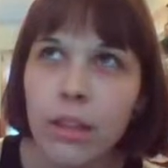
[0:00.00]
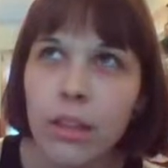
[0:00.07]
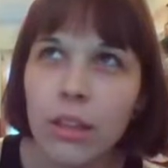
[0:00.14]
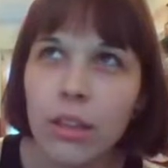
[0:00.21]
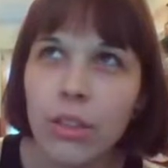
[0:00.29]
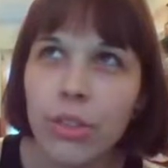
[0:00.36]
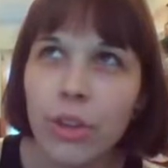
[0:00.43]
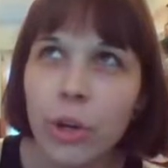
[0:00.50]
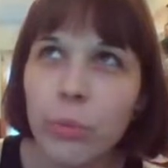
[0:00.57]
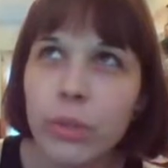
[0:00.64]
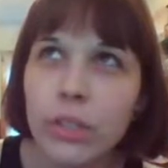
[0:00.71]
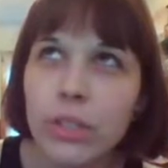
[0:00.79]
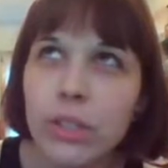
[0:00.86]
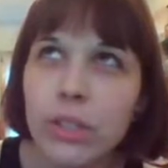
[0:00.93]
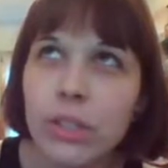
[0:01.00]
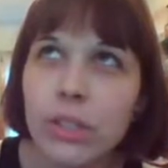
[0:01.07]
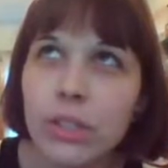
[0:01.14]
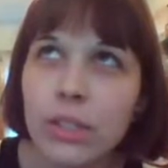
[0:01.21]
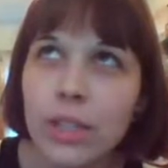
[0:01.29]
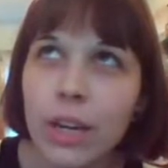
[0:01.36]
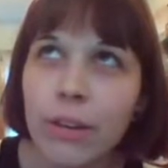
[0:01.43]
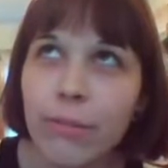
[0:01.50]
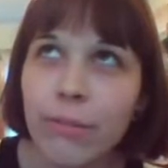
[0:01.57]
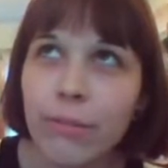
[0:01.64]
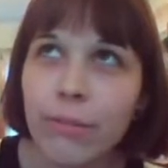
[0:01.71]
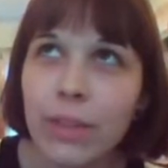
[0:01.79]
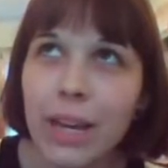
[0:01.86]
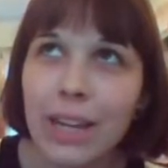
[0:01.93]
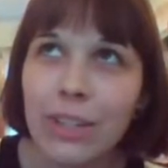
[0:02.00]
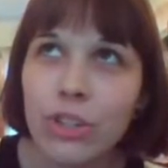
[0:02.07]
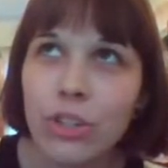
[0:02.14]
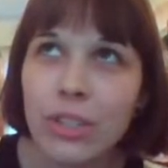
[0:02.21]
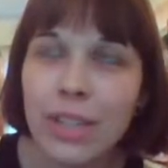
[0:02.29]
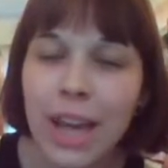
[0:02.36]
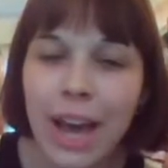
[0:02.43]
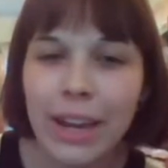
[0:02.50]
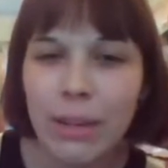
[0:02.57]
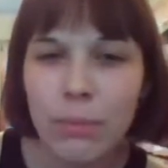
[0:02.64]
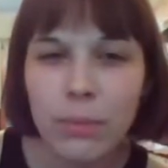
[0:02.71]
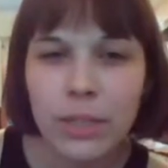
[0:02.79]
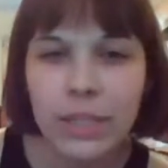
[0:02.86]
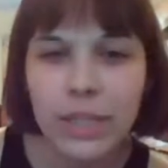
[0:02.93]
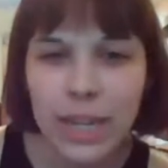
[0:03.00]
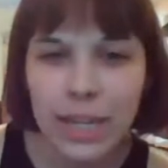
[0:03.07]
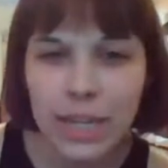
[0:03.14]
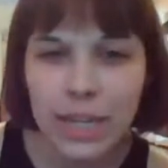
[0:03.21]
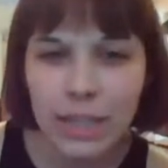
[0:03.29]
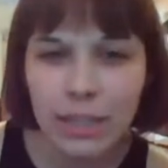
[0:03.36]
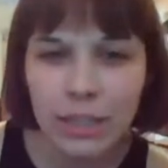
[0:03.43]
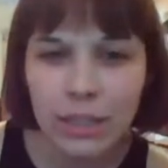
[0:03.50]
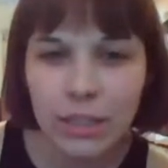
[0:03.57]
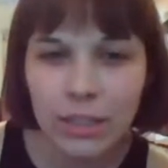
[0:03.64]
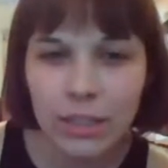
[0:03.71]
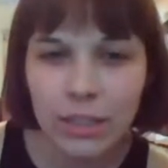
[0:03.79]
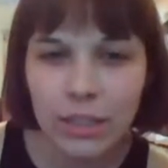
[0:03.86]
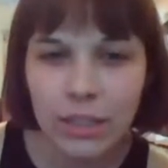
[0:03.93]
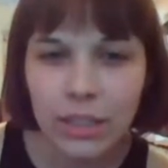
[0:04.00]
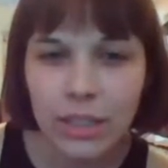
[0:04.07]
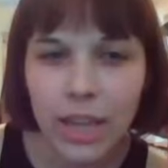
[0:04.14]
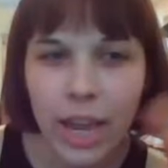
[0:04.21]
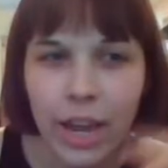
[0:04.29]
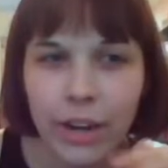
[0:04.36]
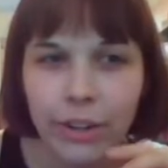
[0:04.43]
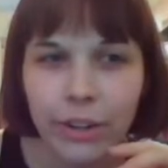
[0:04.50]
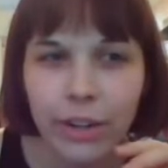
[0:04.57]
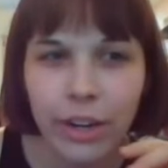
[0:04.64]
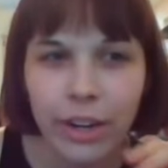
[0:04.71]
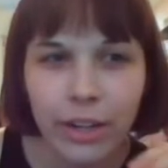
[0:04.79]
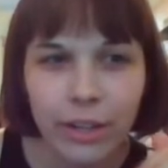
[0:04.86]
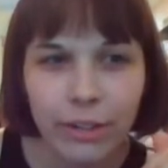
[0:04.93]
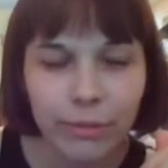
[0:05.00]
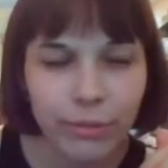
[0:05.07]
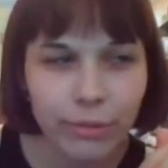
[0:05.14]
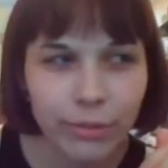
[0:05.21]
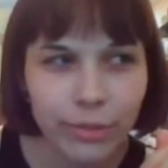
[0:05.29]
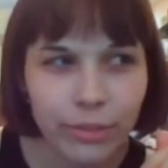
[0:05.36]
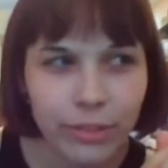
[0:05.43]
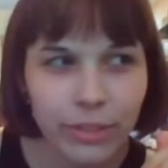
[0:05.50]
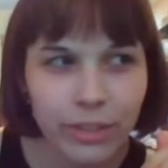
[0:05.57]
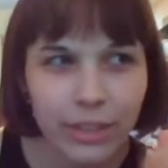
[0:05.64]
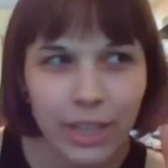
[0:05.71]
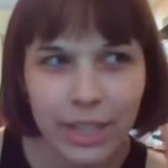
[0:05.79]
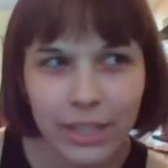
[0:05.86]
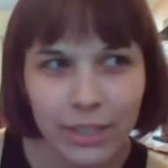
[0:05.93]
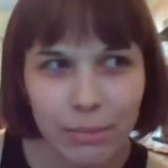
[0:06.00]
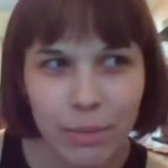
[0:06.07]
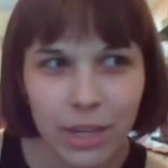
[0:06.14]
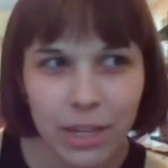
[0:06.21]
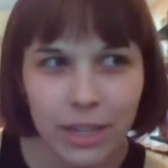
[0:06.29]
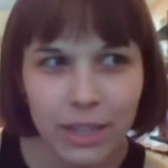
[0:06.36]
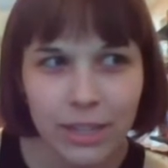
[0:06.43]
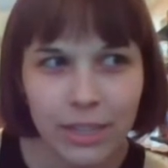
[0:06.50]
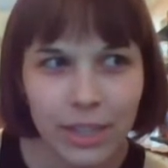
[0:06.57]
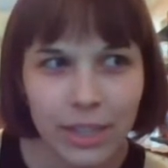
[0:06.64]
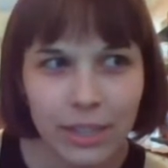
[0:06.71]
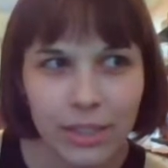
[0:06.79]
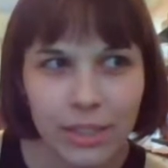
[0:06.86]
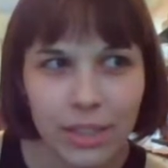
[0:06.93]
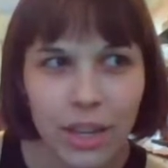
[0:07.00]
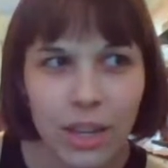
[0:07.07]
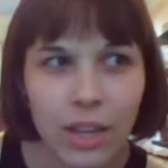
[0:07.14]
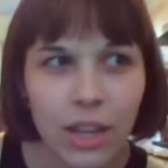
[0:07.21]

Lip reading: there was stuff that just hadn't been taken care of. That doesn't make any sense.